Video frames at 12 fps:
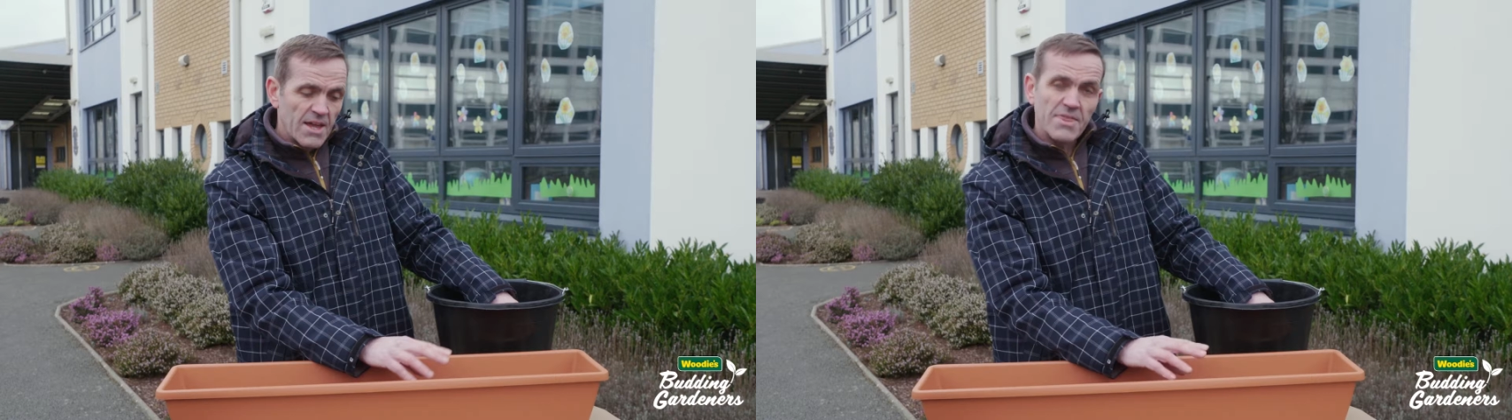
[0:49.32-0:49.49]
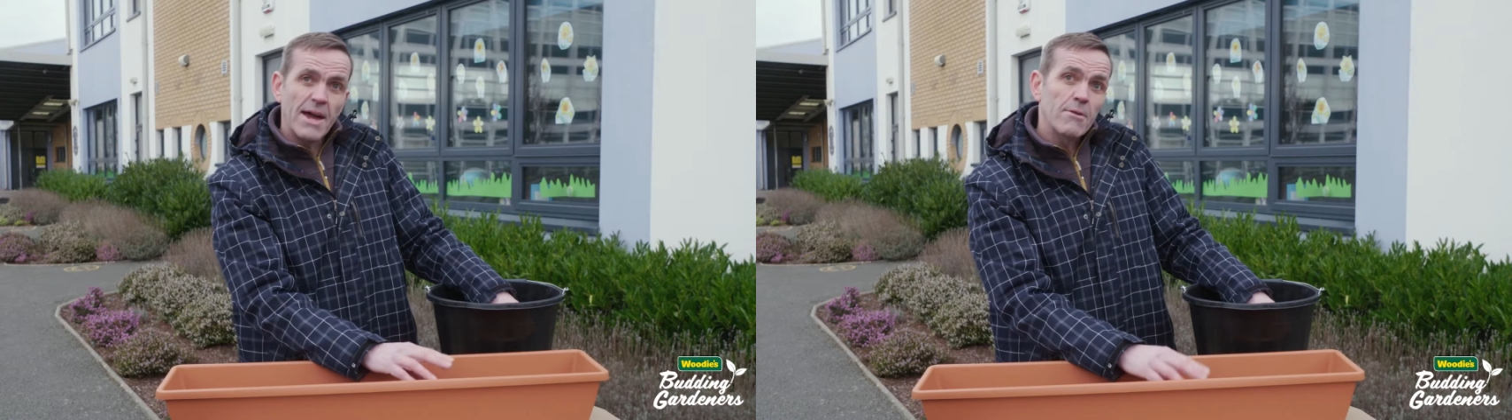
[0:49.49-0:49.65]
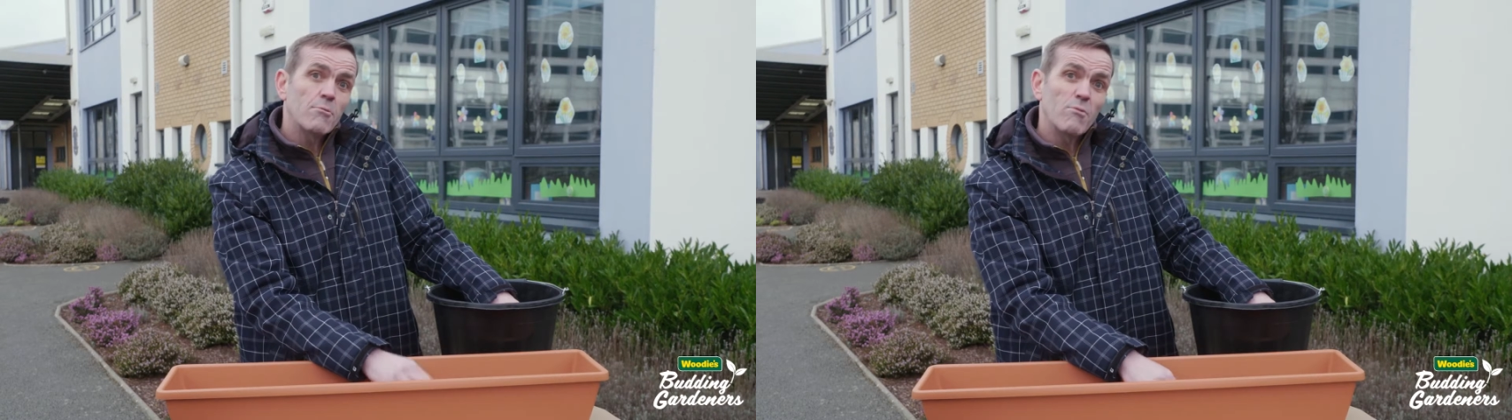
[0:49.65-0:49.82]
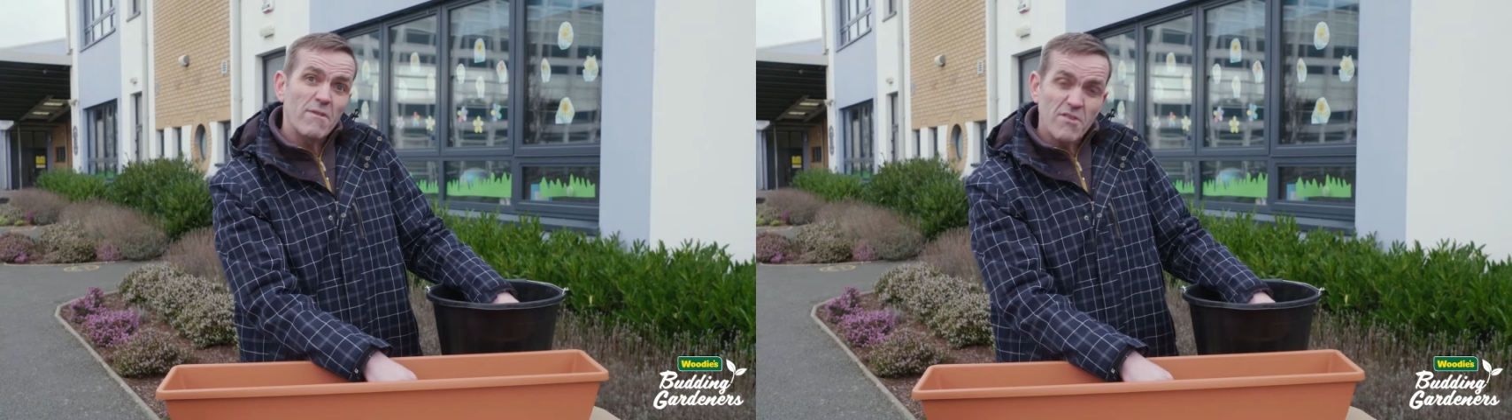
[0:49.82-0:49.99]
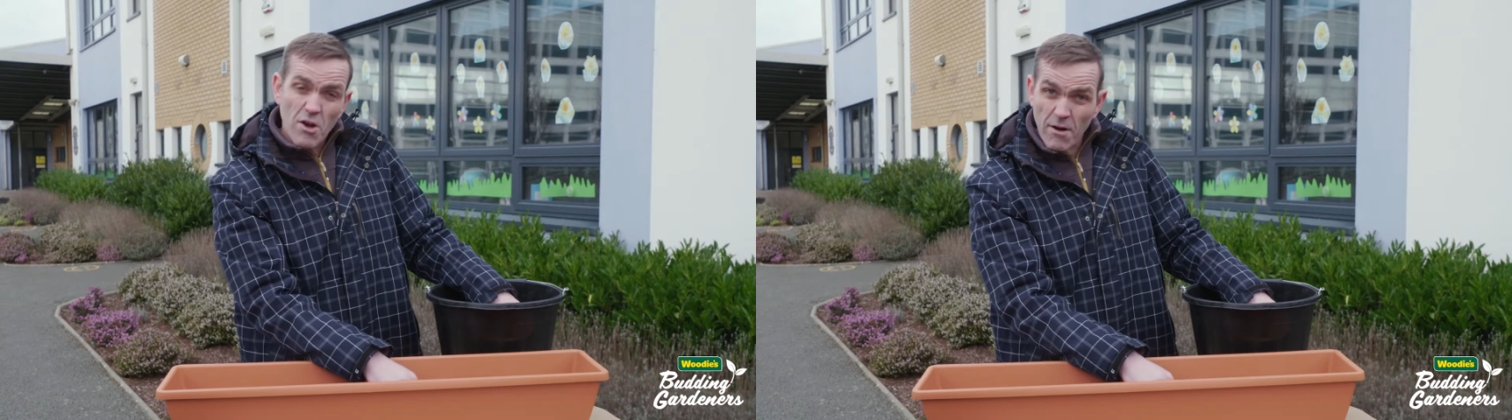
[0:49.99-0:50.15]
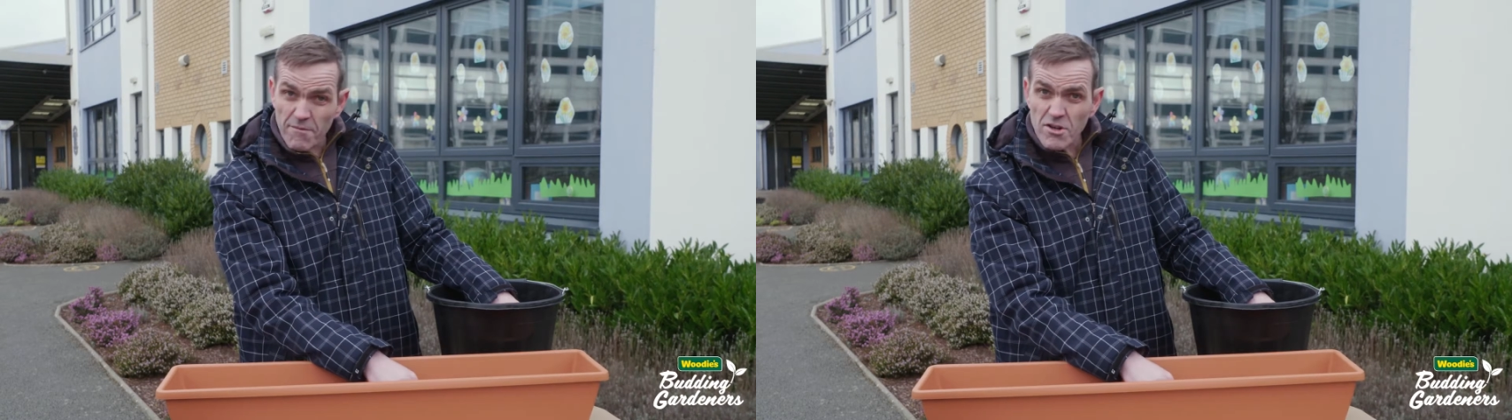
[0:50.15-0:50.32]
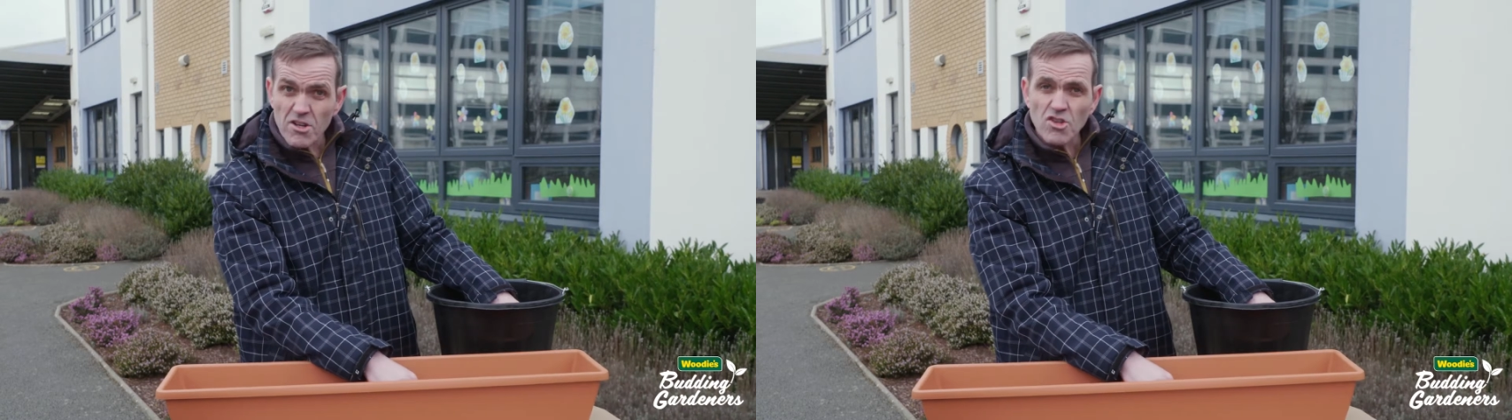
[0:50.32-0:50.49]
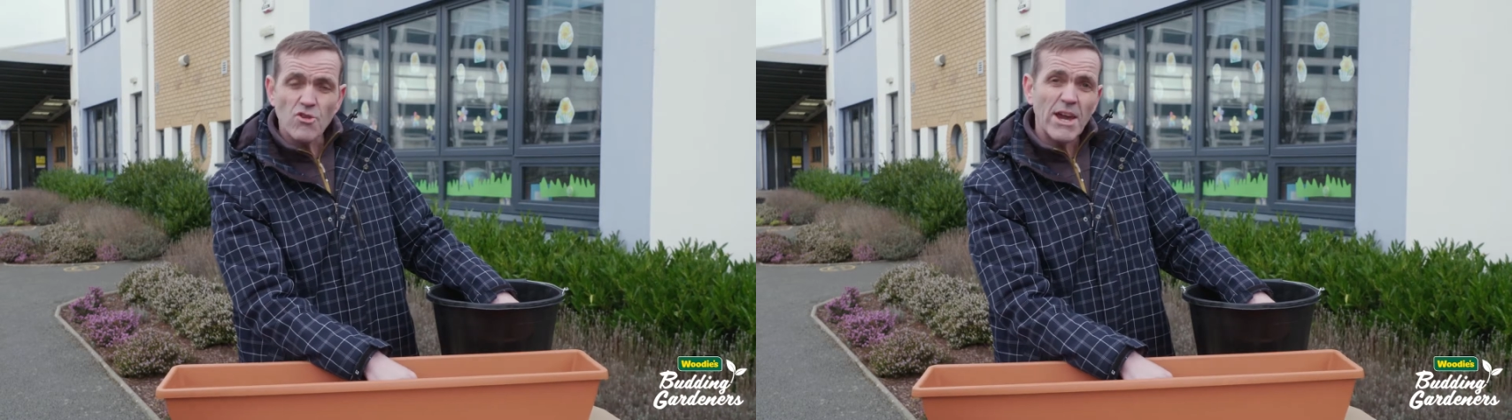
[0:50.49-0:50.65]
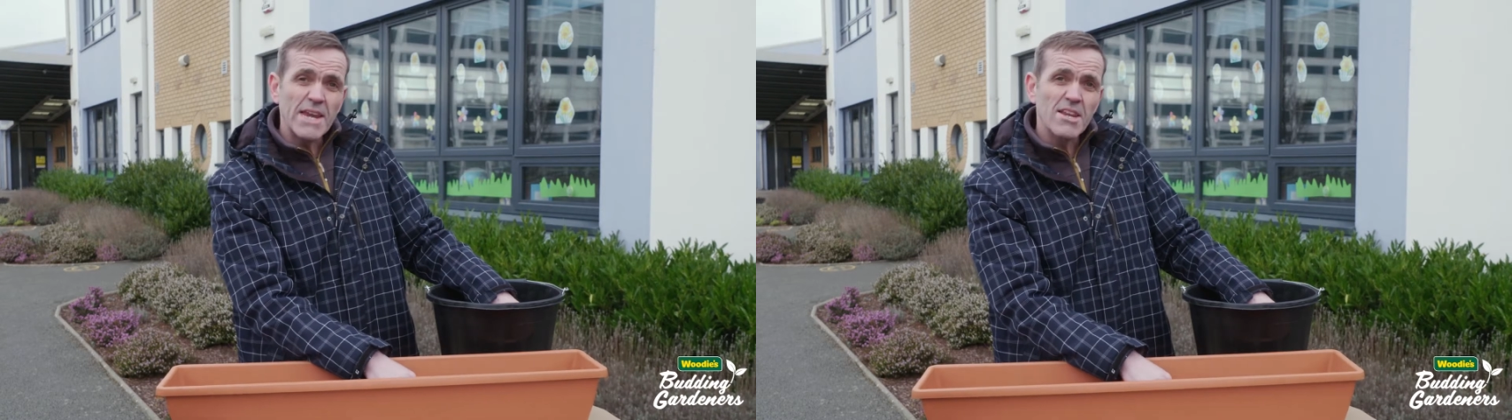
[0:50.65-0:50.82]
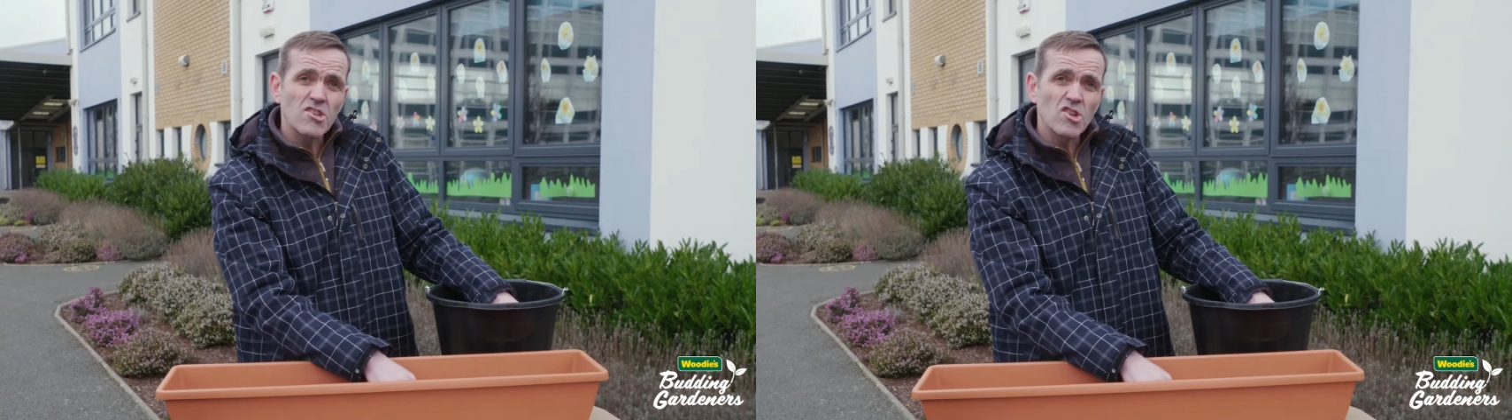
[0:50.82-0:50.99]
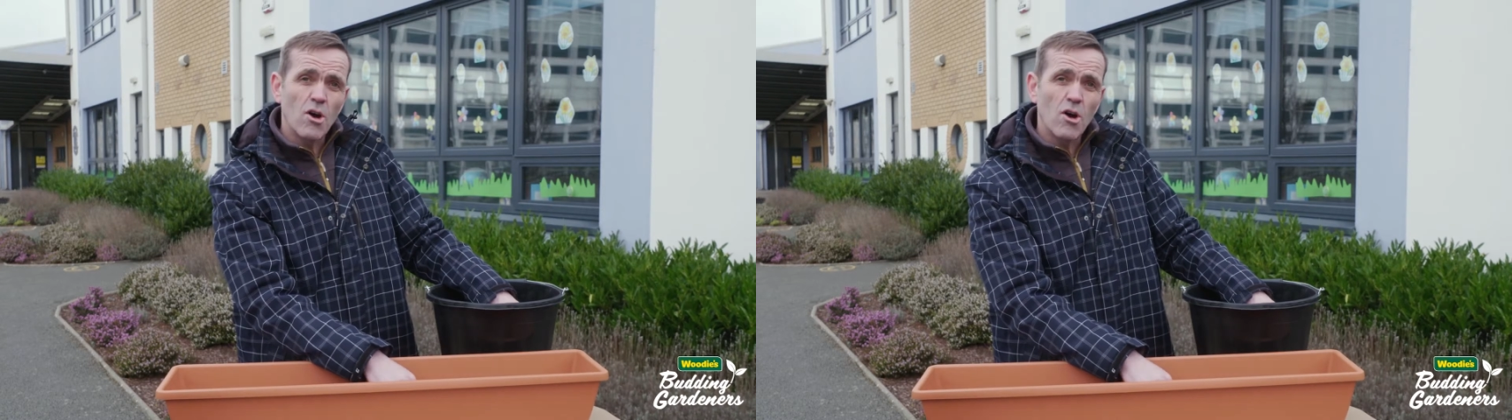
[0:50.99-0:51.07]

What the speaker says: Now that we've covered the drainage